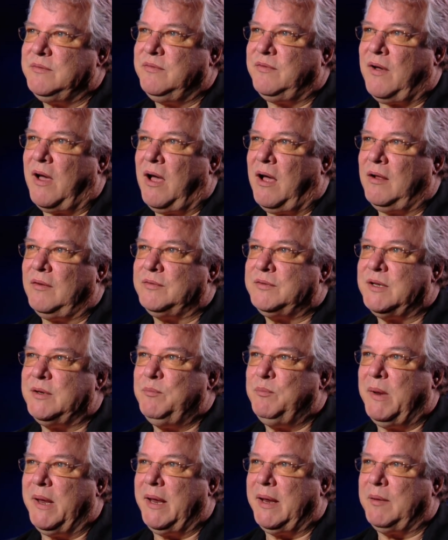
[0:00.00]
involved
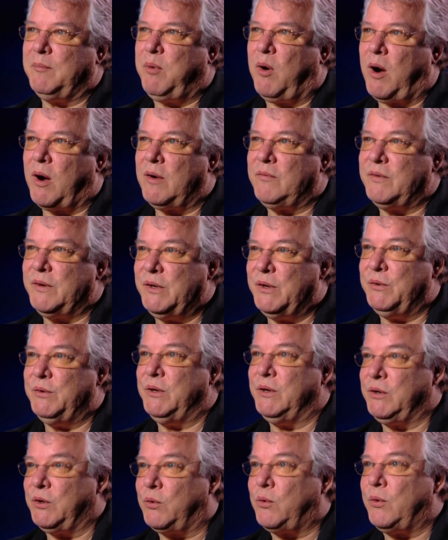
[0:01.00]
in being part of a
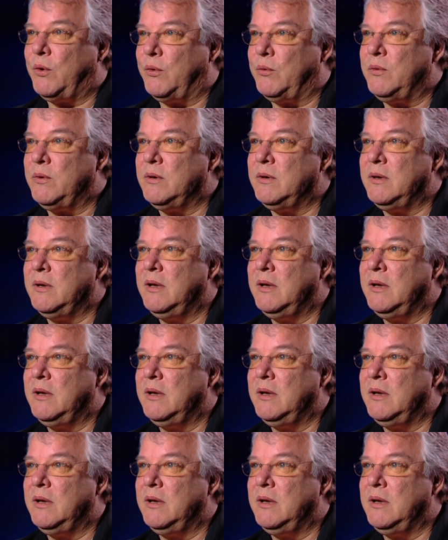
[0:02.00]
union crew